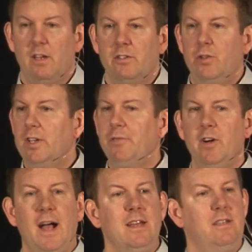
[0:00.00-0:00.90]
Two
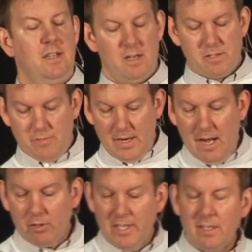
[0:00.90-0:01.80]
different ideas for
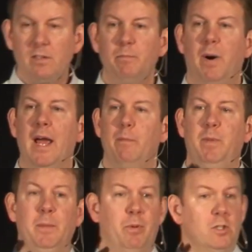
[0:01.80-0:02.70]
how kingdom
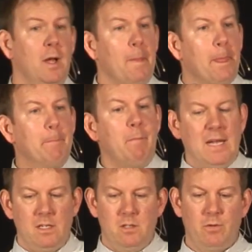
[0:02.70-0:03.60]
people
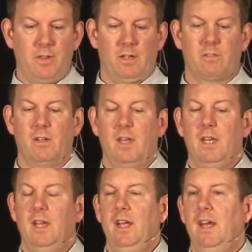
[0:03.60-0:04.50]
might do things.
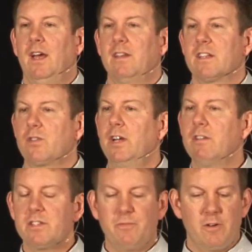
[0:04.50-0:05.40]
And so
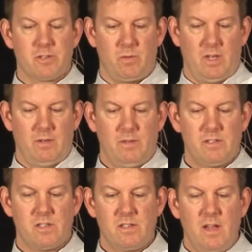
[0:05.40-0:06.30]
here's the first one. This
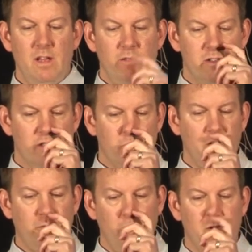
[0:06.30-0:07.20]
is verses
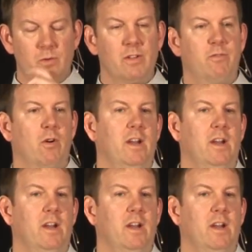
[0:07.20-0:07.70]
23 and 24.